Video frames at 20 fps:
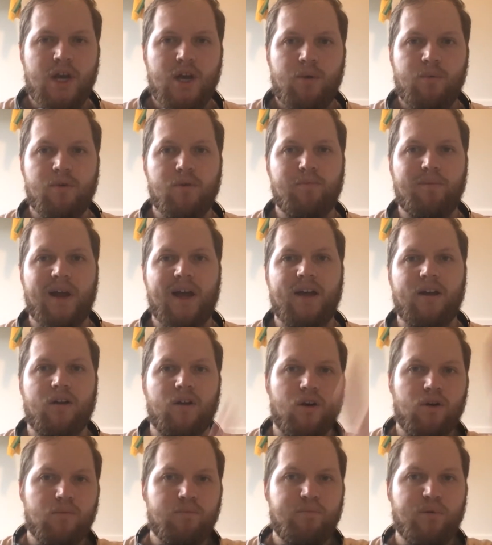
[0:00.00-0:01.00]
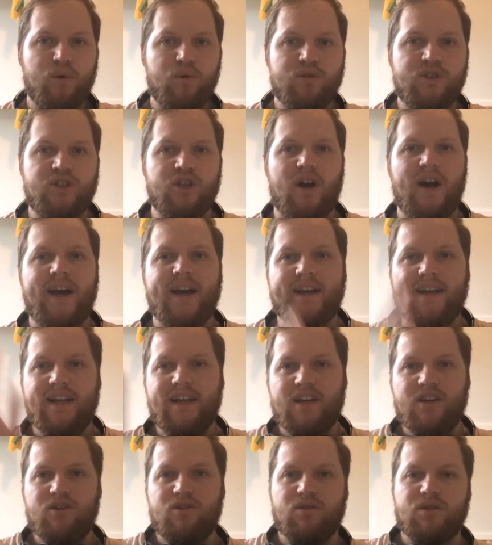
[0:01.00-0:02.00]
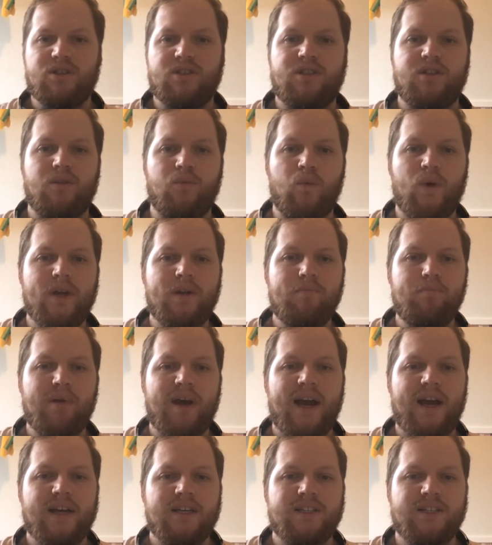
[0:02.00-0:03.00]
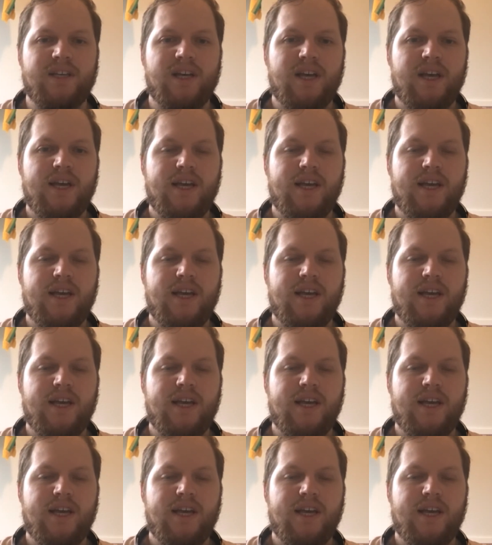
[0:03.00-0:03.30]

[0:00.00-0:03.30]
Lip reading: We were playing long balls diagonally across to the wing backs.